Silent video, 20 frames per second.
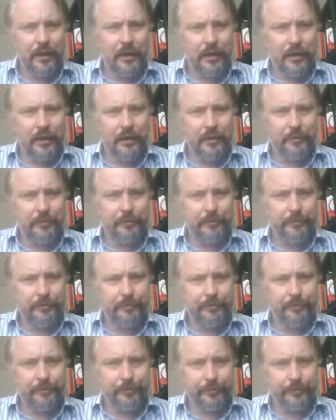
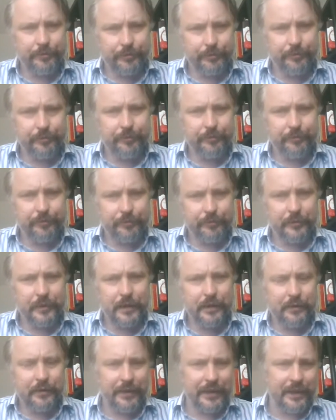
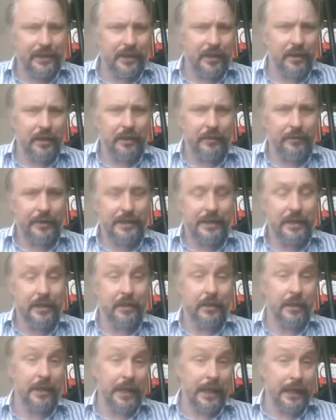there are things I like and things I
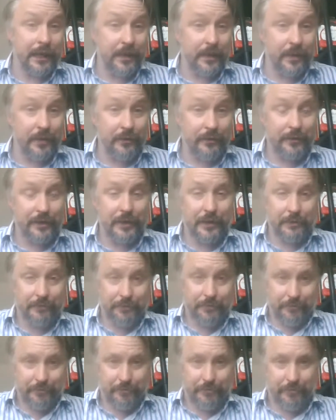don't like. And I love
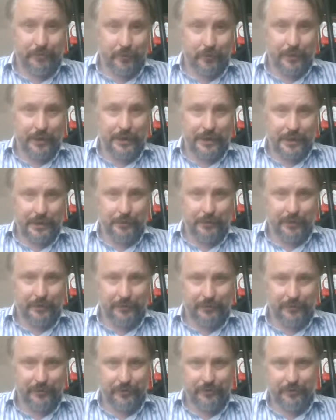the Queen Elizabeth
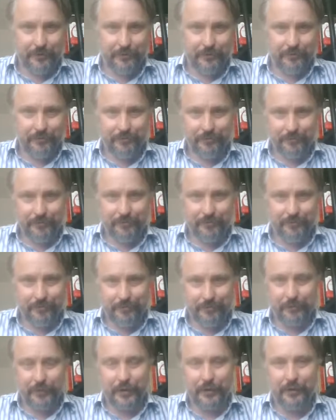
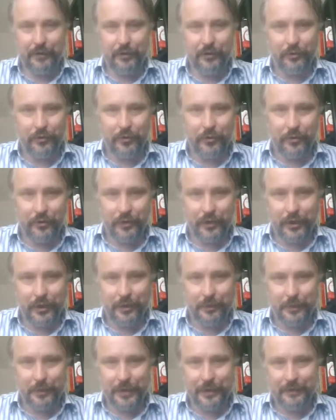boat in Hong Kong
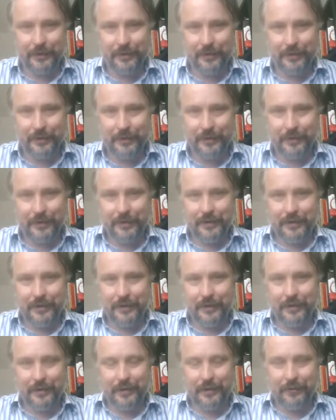Harbour,
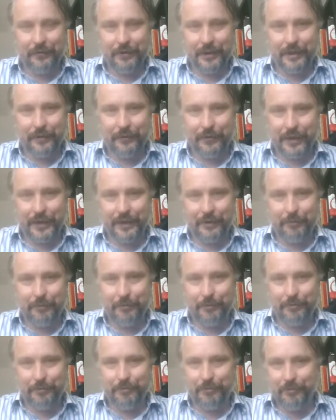the wreck of it and
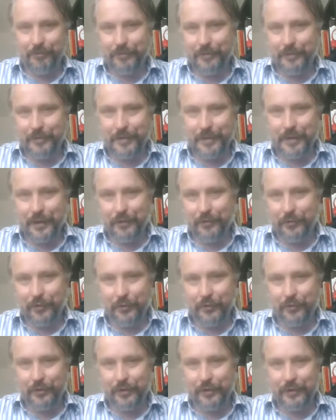so
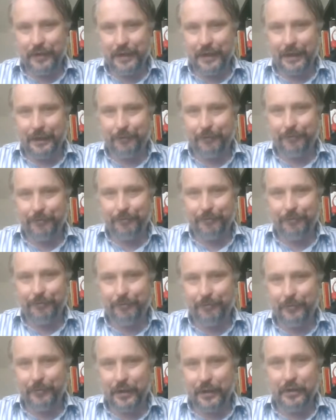forth. Yeah,
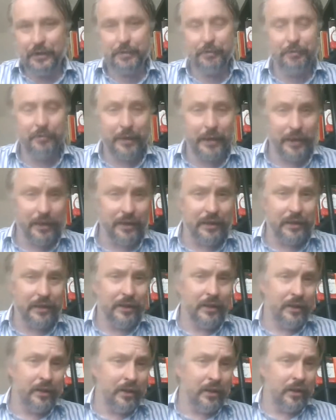yes. But
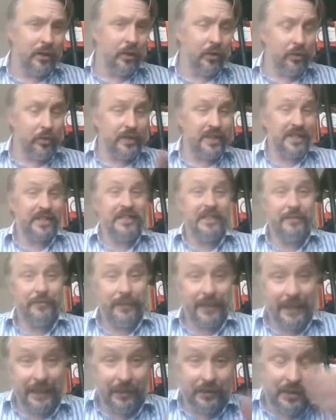also
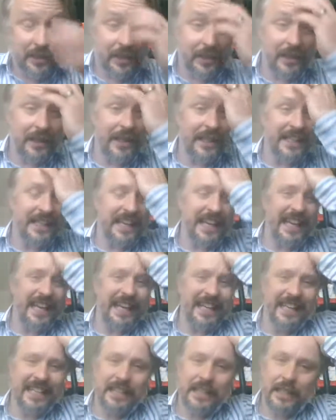something else. The